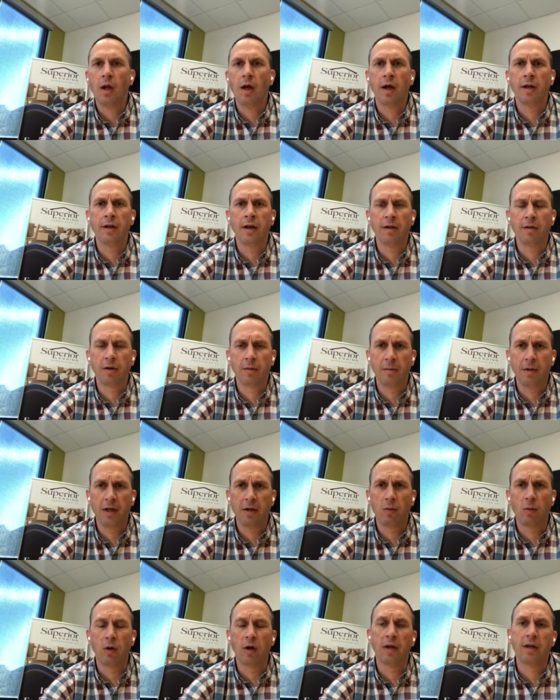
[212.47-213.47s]
Another
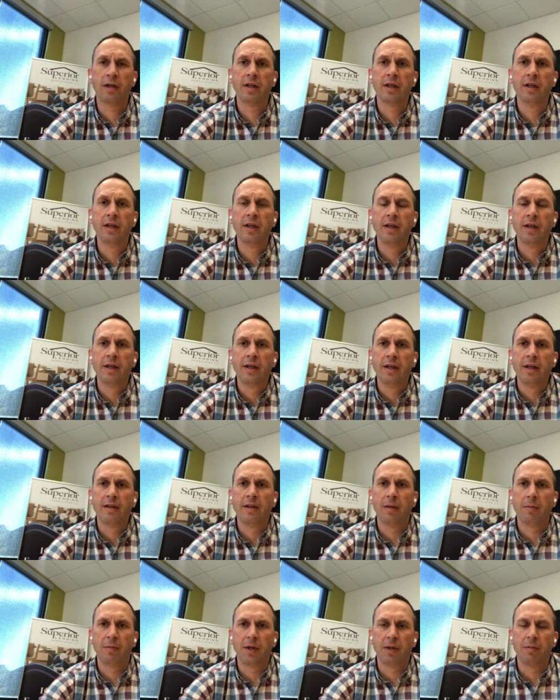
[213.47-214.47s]
big one
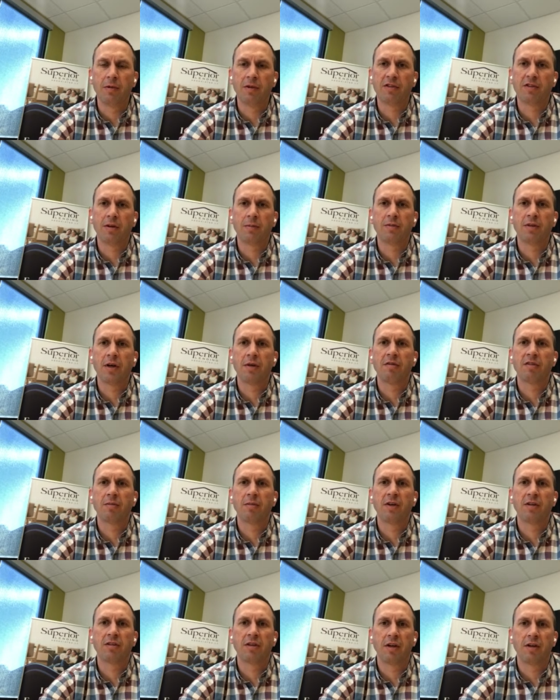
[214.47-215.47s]
that people sometimes
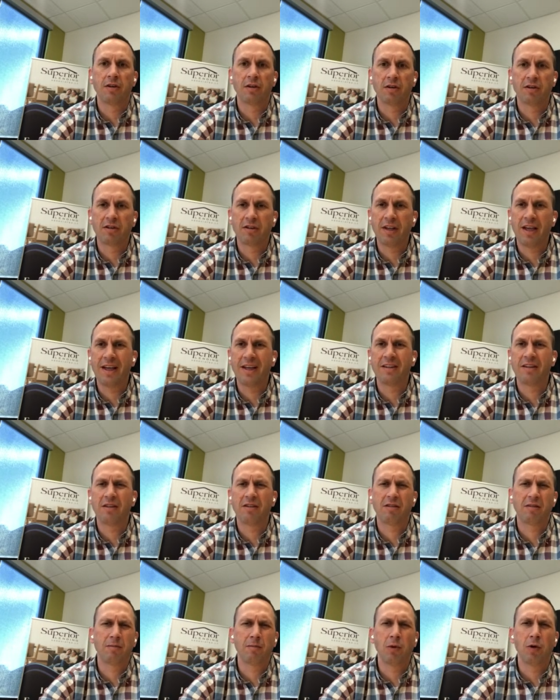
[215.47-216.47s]
misunderstand,
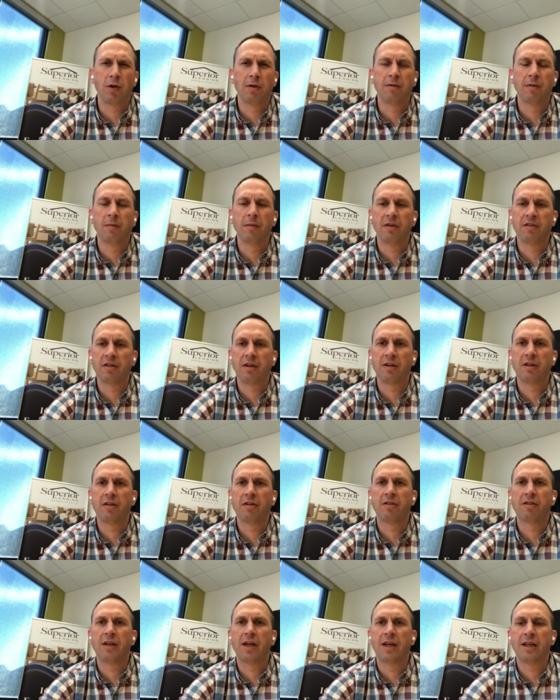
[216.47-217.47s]
this is more of a
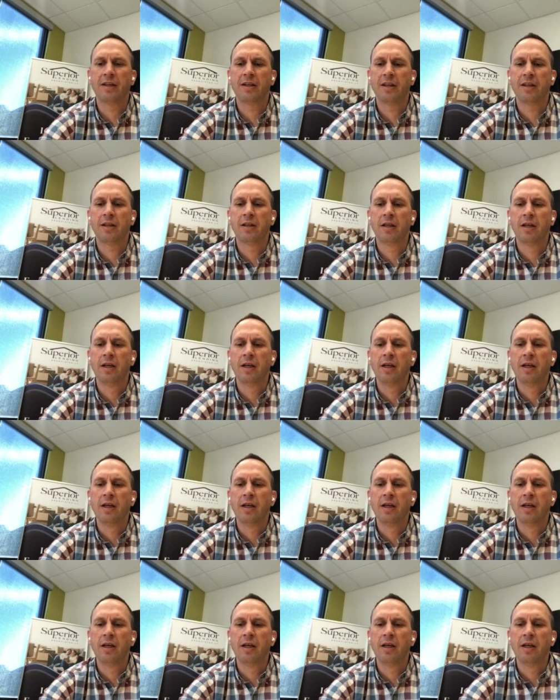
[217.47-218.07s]
misunderstanding,